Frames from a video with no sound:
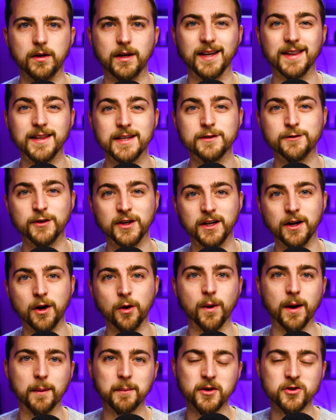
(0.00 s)
In this
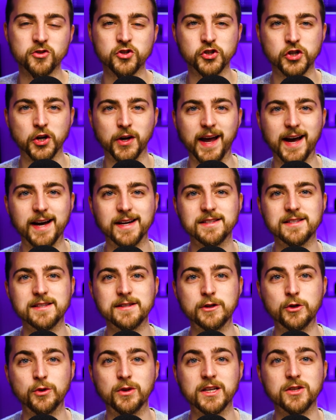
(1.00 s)
video, I'm going to show you how to
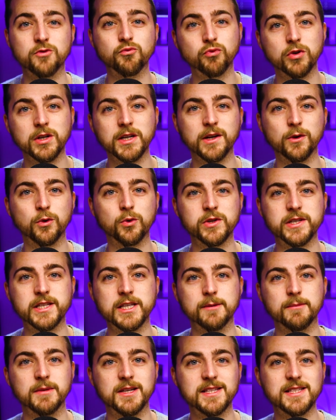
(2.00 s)
do this really awesome